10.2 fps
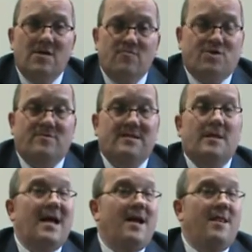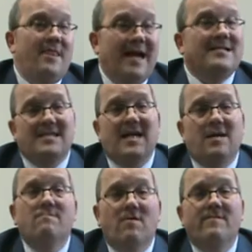which will delay that
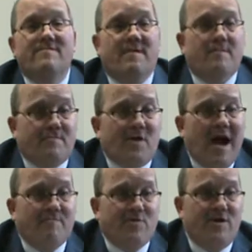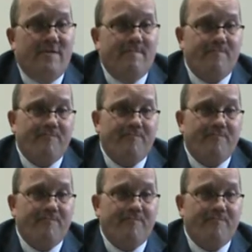tenant moving from the property.